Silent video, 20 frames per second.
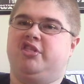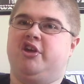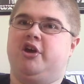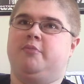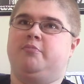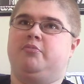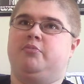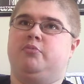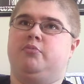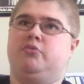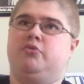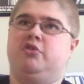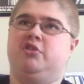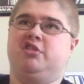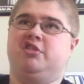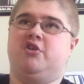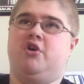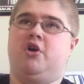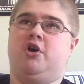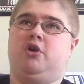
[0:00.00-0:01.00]
up the
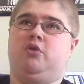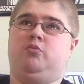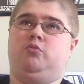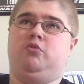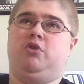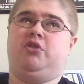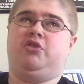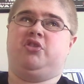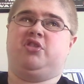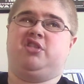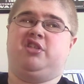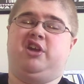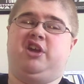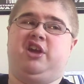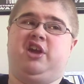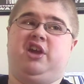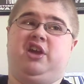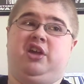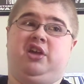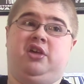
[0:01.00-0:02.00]
song with
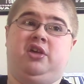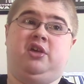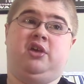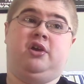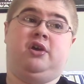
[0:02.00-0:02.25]
singing,